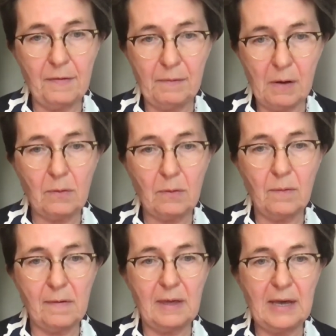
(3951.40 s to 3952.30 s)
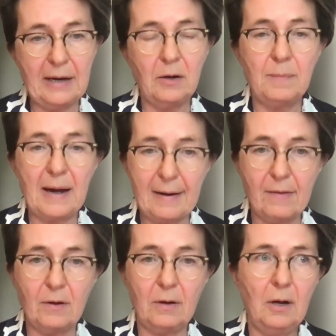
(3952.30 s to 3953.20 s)
He was threatened that
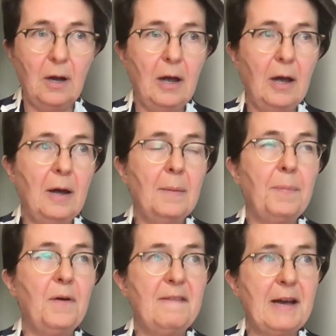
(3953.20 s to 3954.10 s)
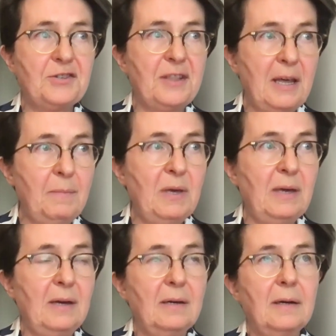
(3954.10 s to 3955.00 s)
he would be kicked out of the
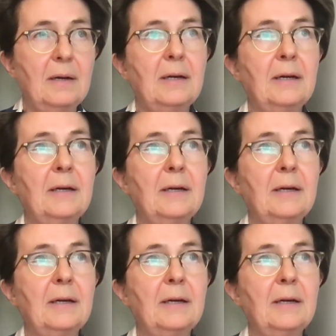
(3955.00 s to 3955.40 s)
clergy.